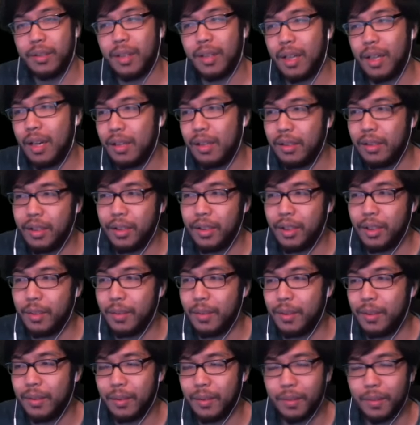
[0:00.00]
I honestly should be
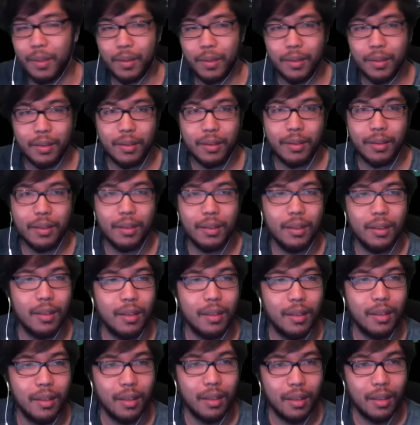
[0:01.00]
using potions.
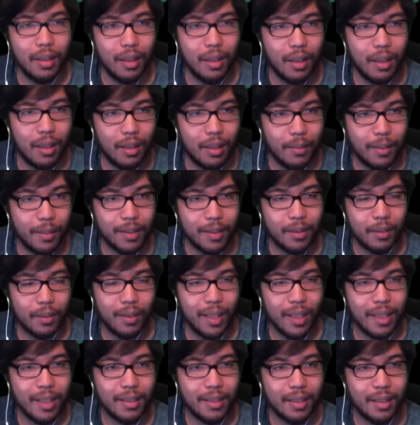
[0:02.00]
Because it only
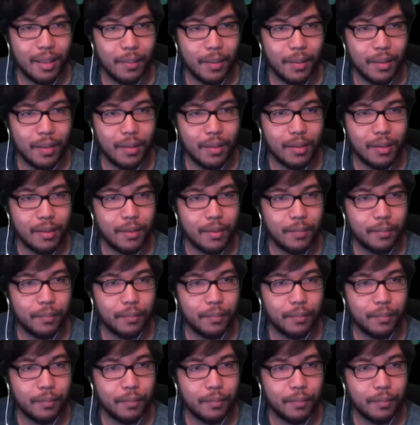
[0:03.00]
lasts 9 minutes.